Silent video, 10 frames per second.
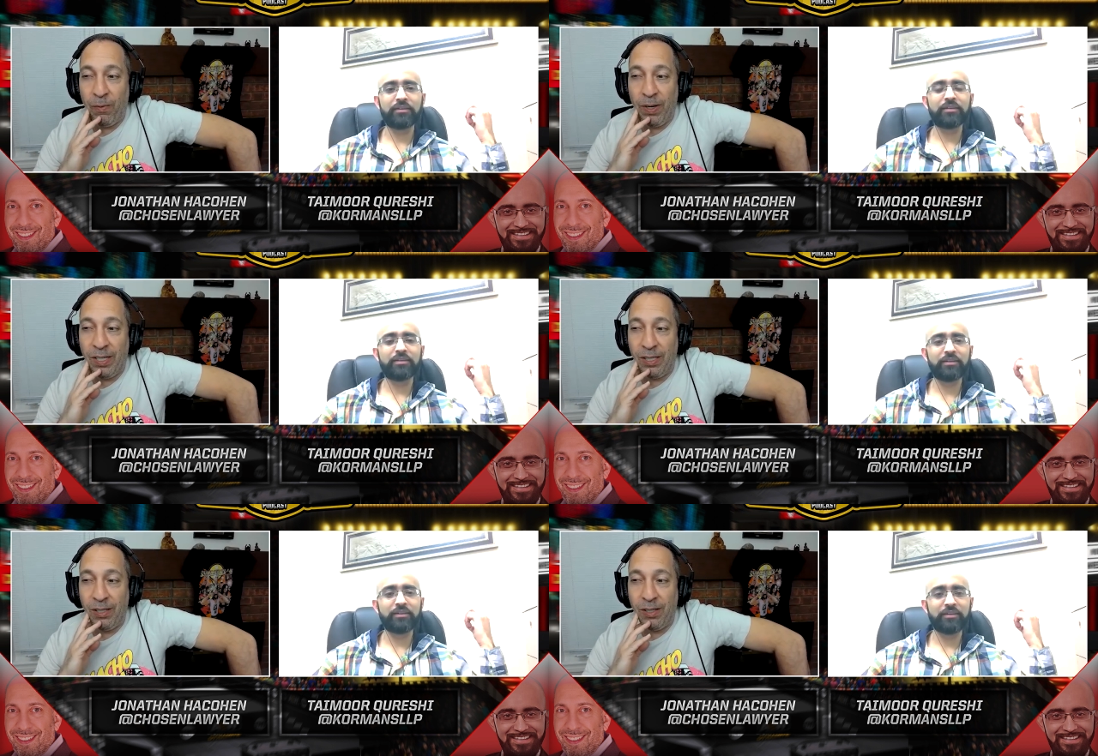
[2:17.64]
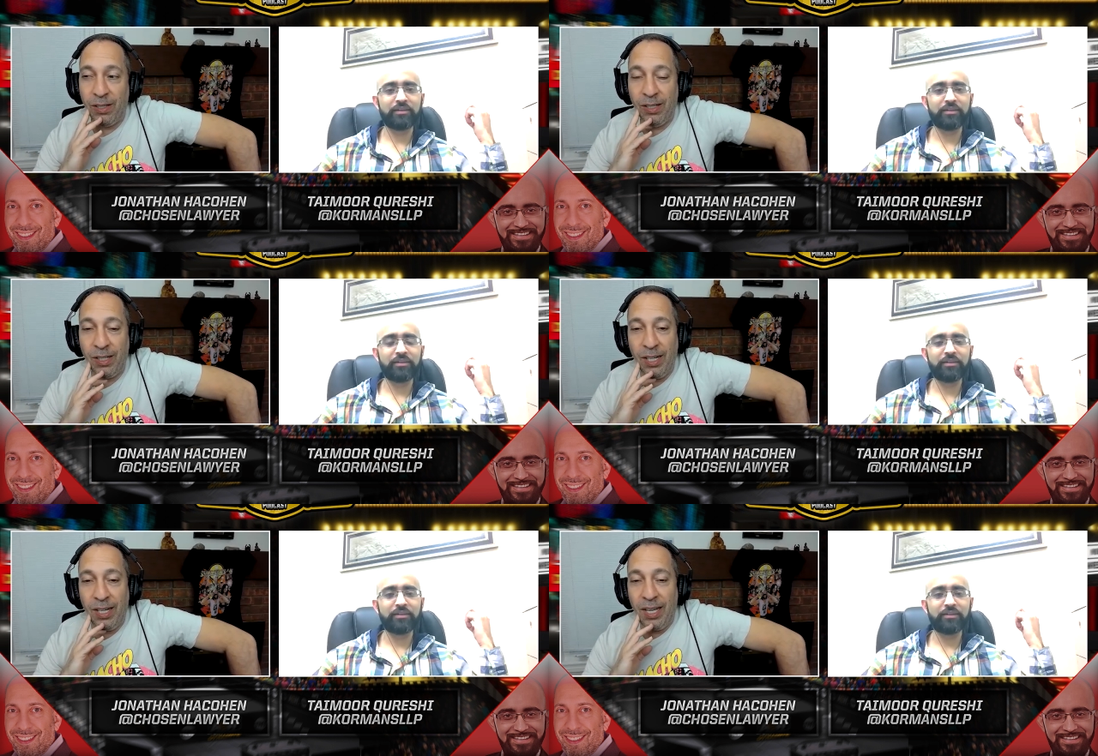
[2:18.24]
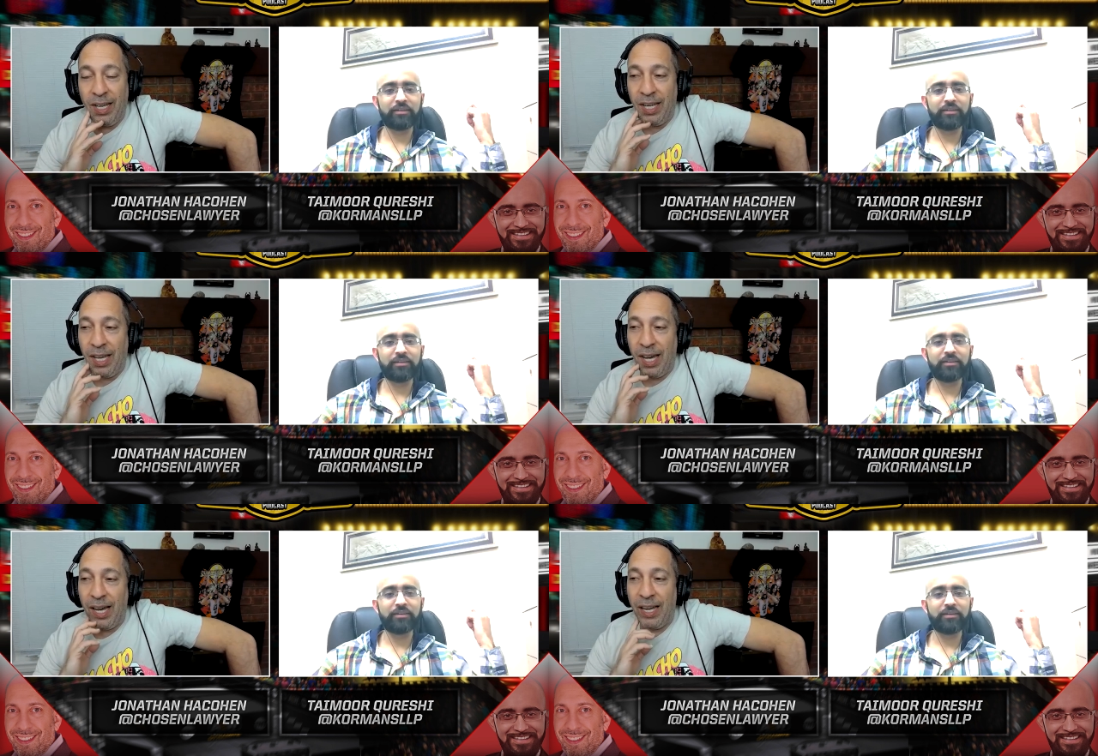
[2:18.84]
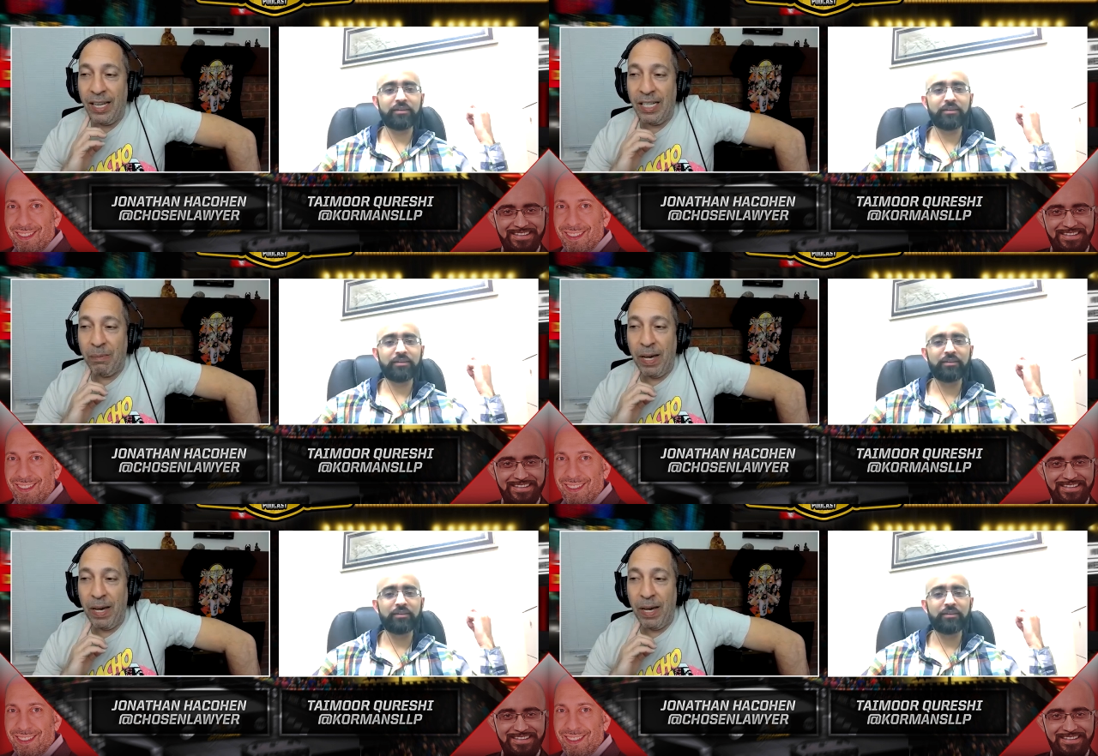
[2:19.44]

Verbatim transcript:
Speaker 1: wrestler. He's